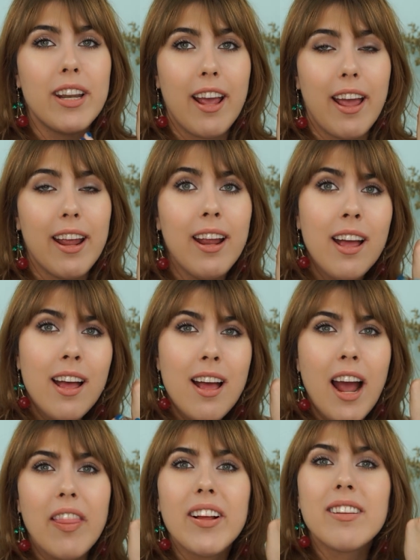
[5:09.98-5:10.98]
today.
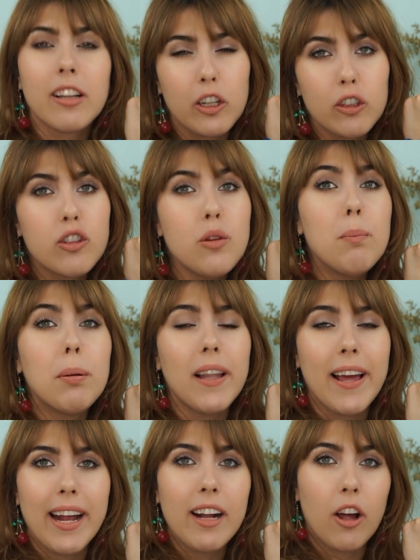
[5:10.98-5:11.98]
I think it's a little too
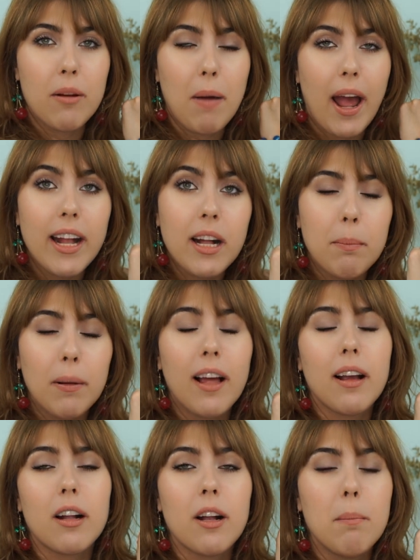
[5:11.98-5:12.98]
blank on my
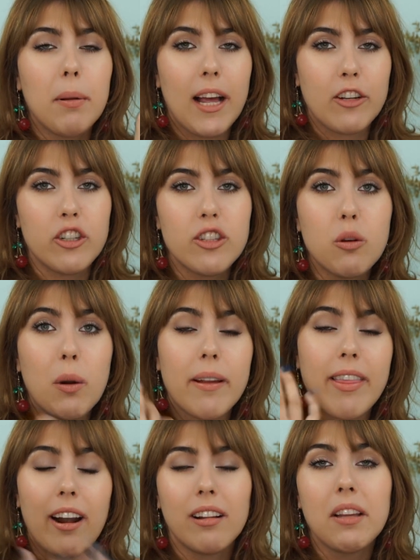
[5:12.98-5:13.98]
complexion to wear
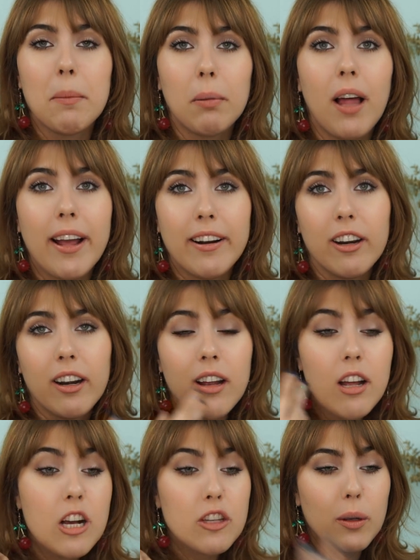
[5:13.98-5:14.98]
without a lip
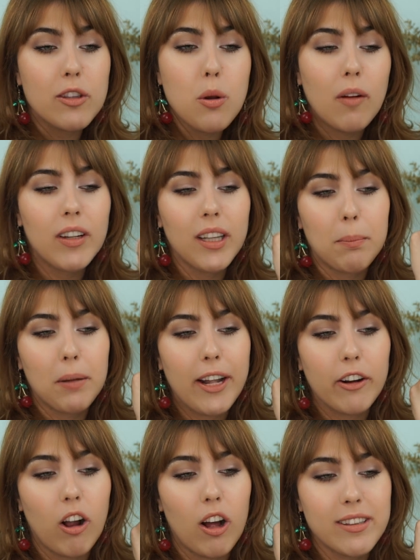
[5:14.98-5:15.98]
liner. So I do have a lip
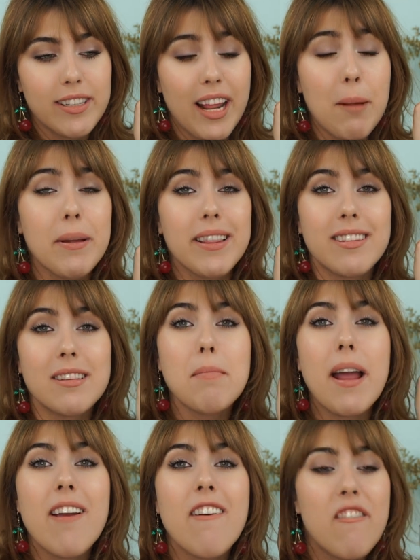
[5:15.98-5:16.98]
liner on today, but this is
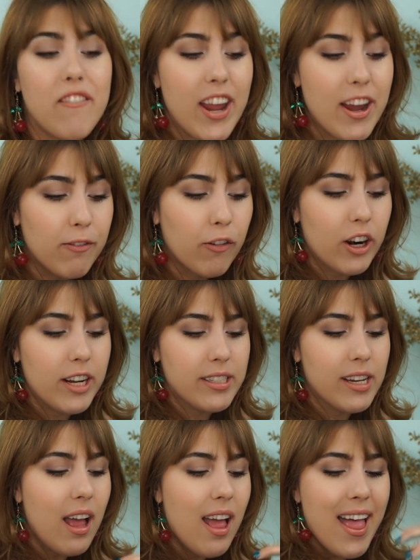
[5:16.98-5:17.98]
my
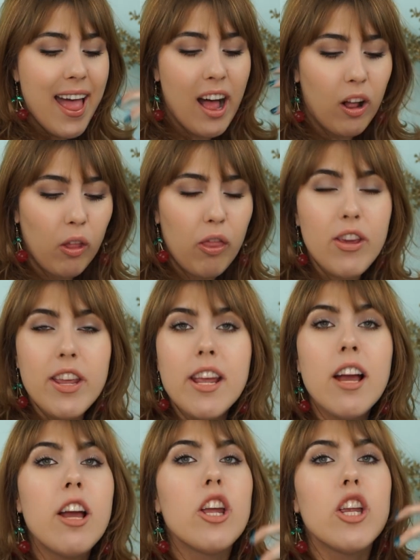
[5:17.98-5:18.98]
favorite
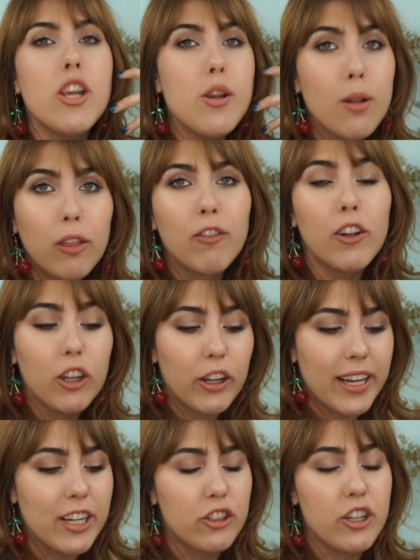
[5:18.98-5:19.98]
healthy, youthful
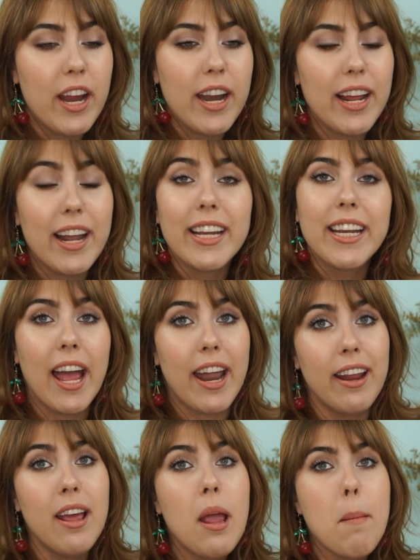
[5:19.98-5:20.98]
looking shade. And
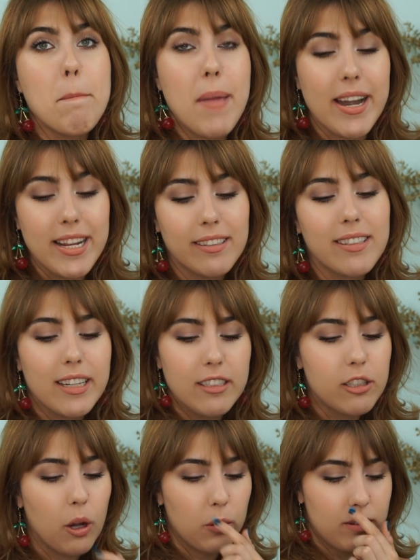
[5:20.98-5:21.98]
again, many
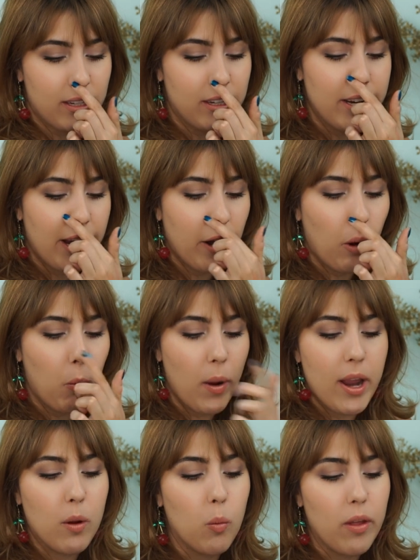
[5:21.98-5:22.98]
skin tones can get
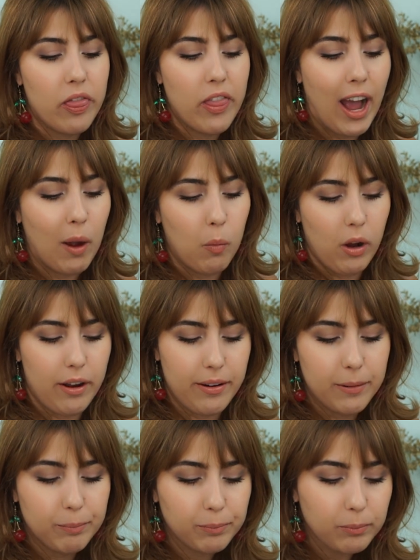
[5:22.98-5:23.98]
away with that one.